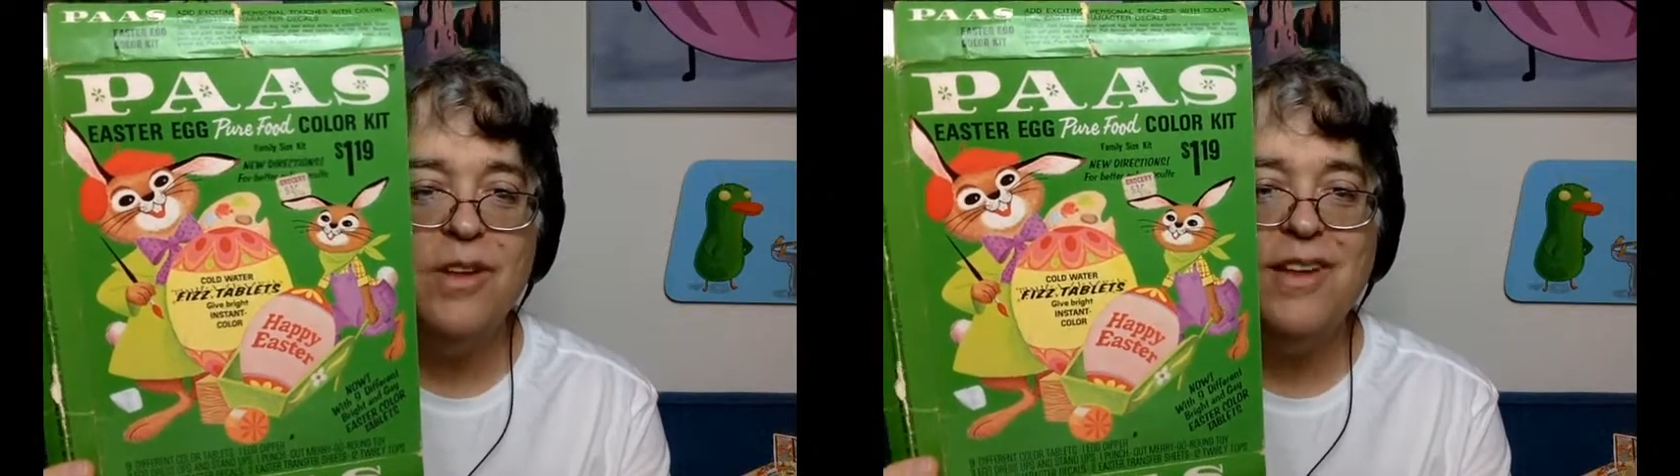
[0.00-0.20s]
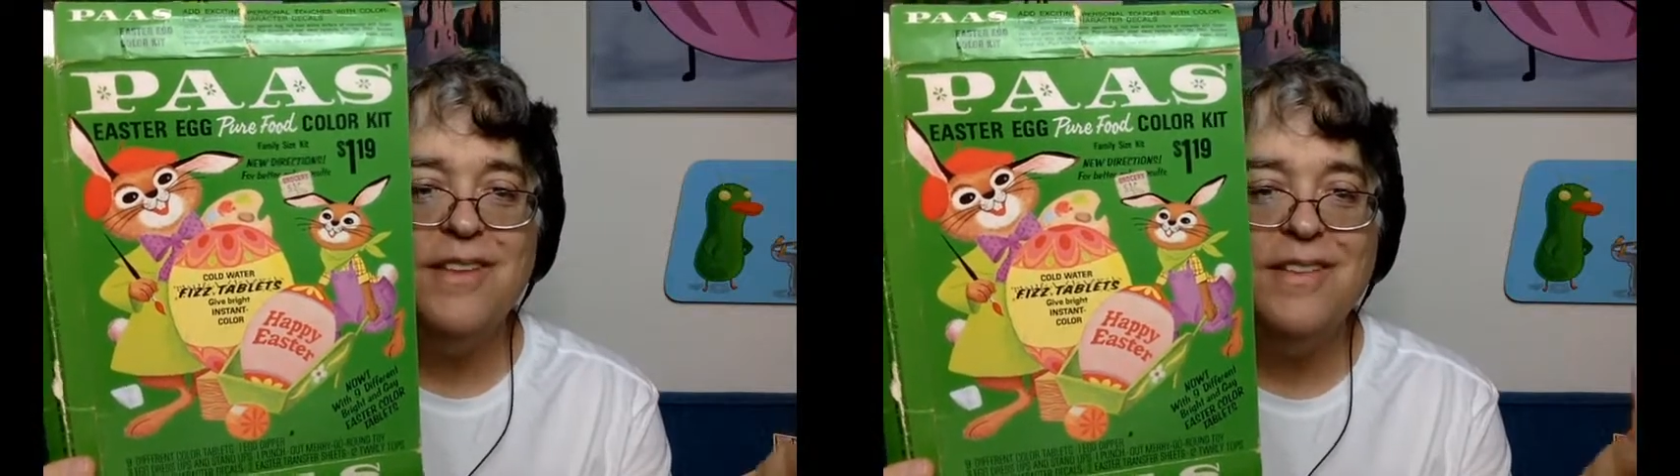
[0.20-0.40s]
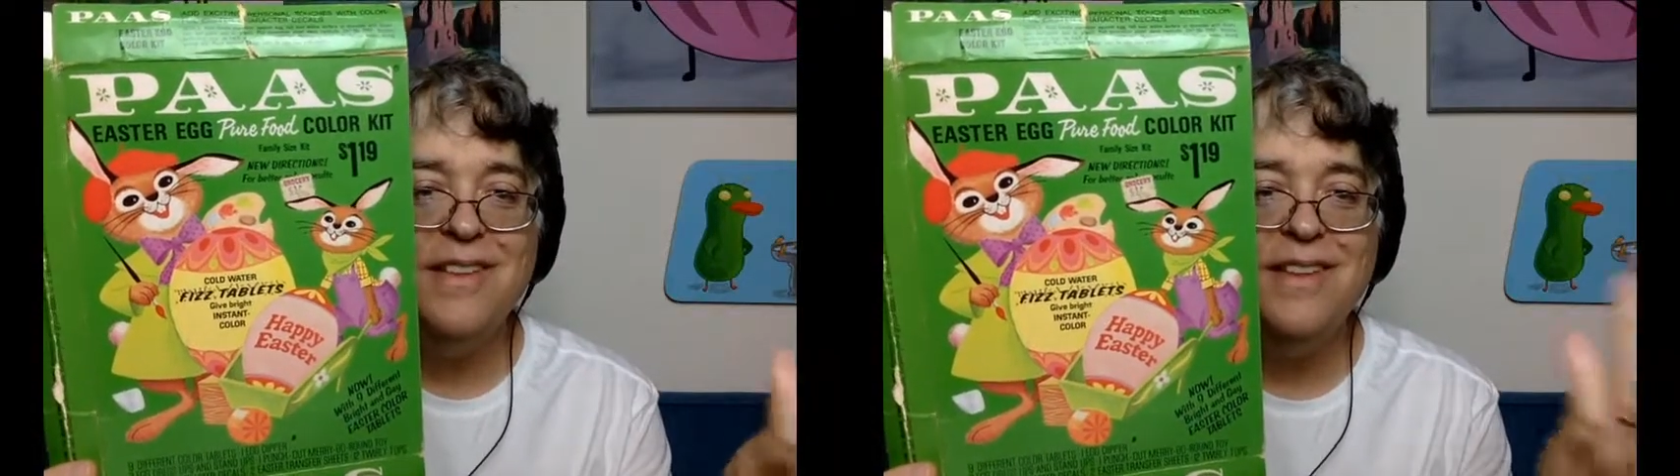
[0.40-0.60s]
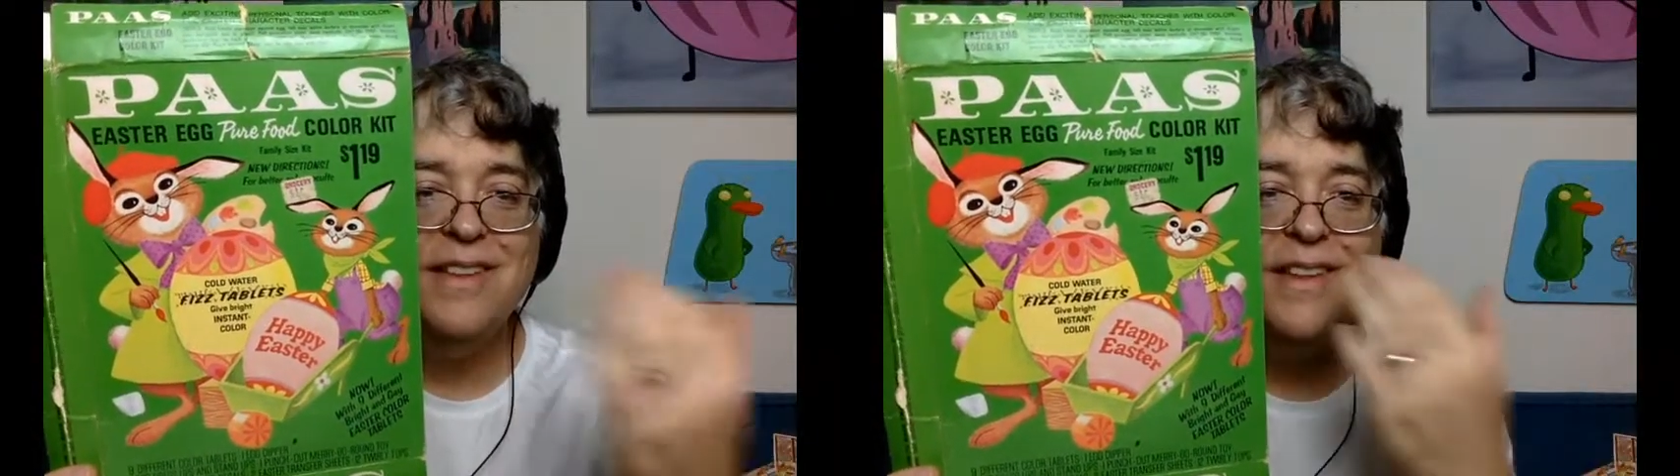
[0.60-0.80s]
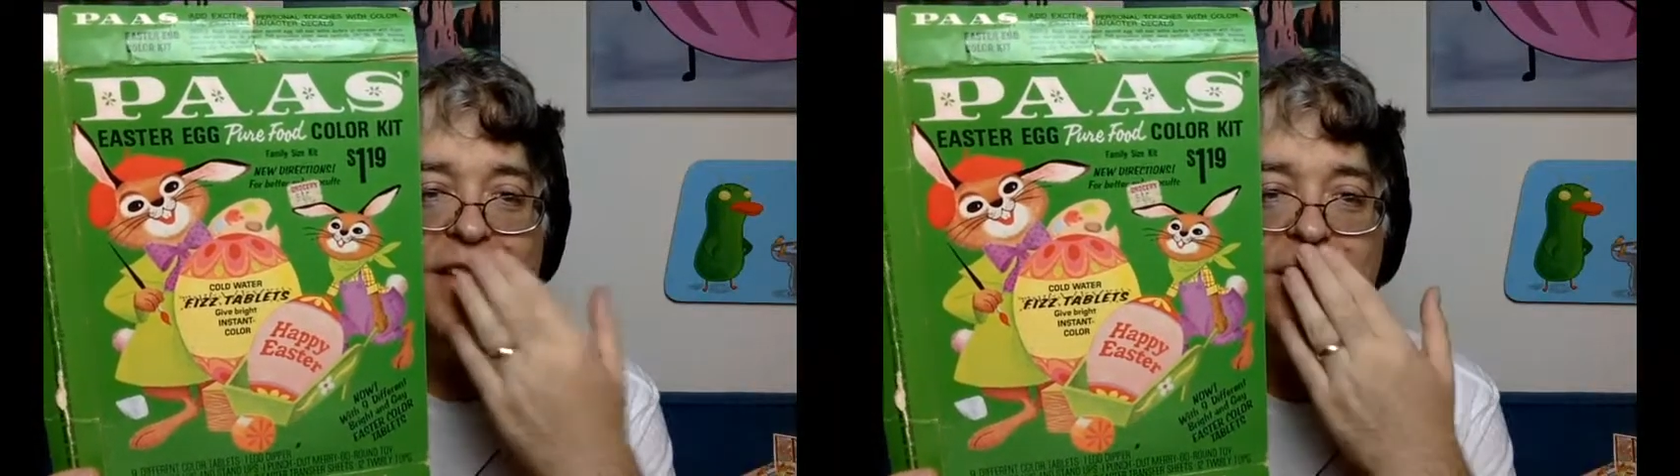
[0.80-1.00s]

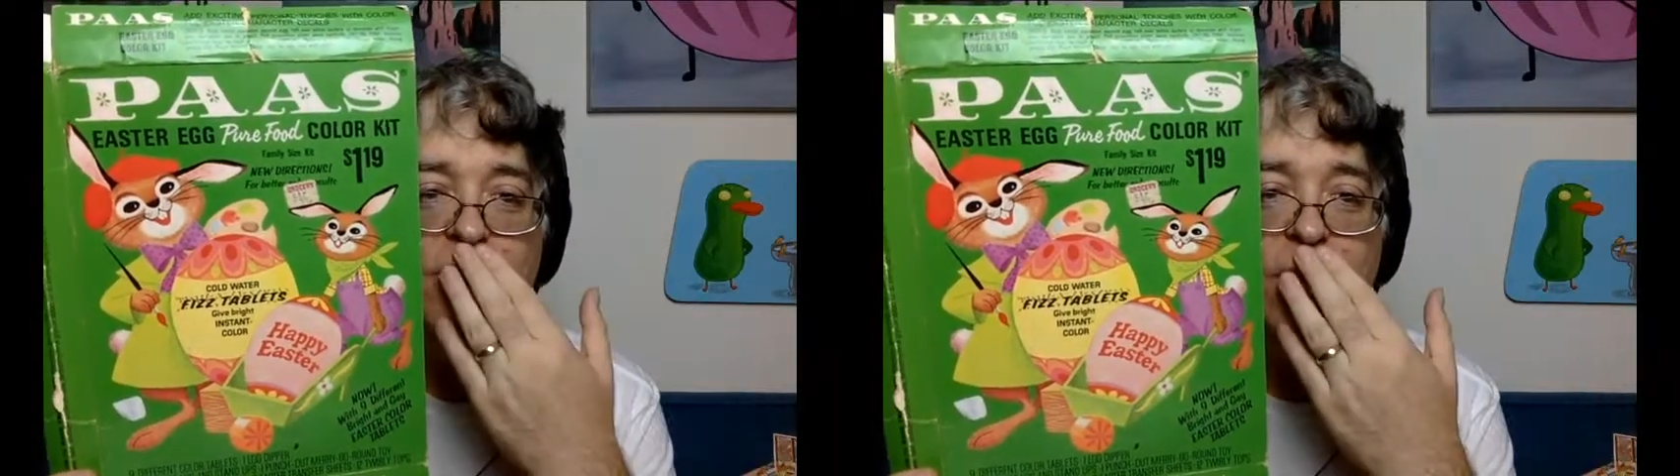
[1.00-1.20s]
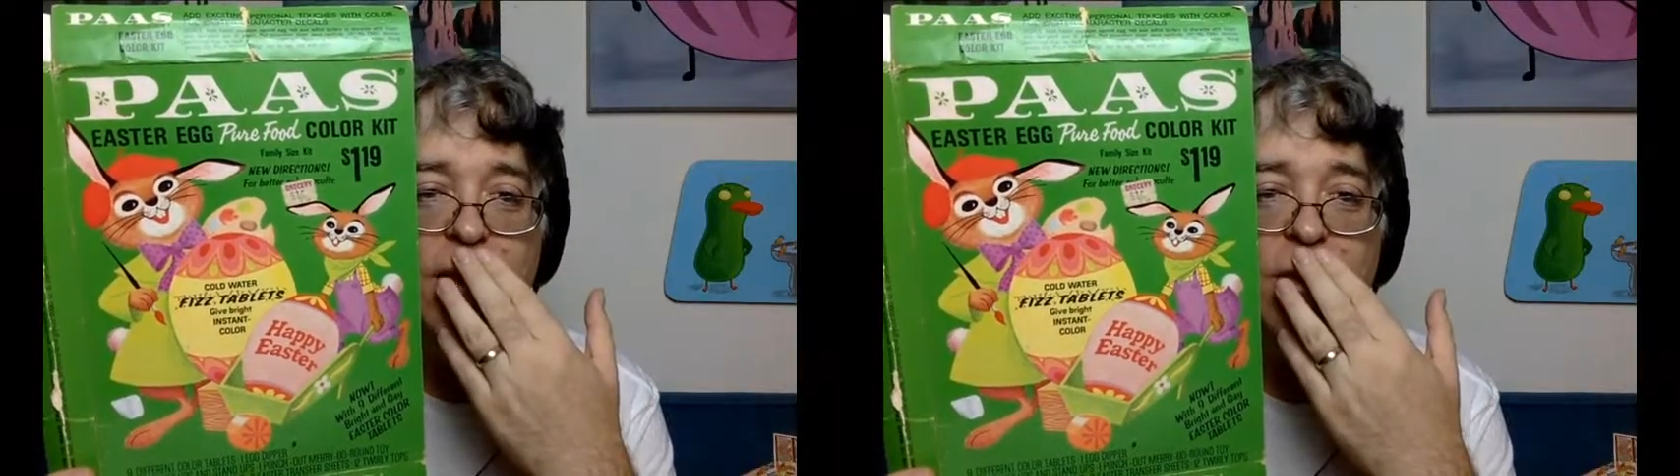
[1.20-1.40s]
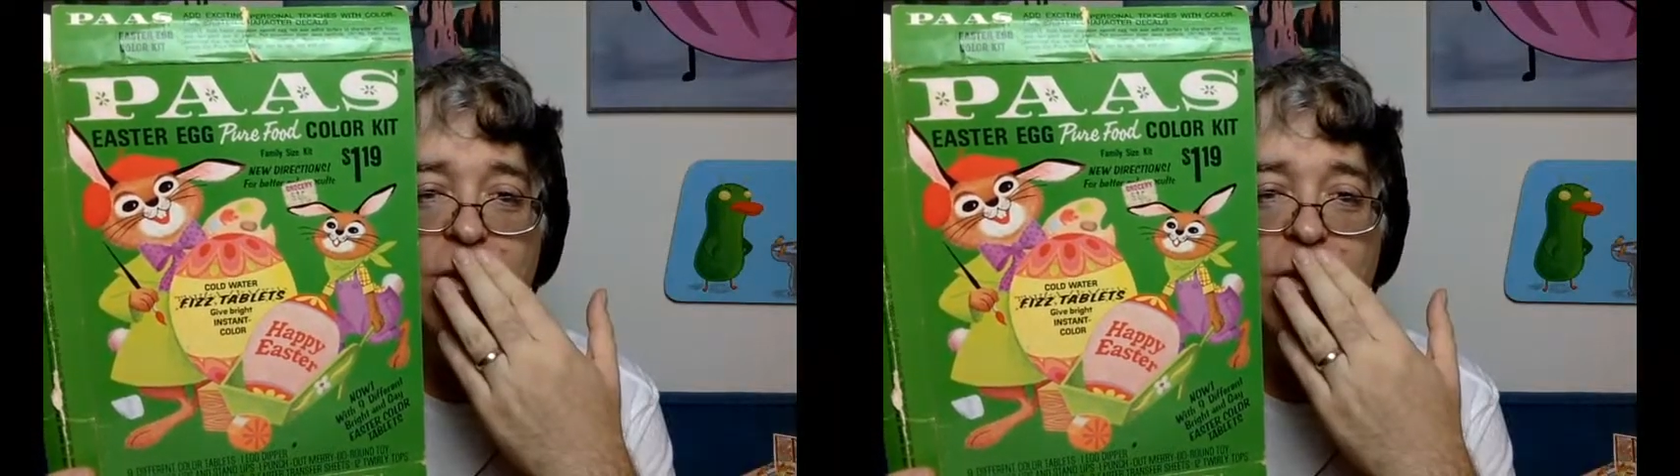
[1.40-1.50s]
it's really, they're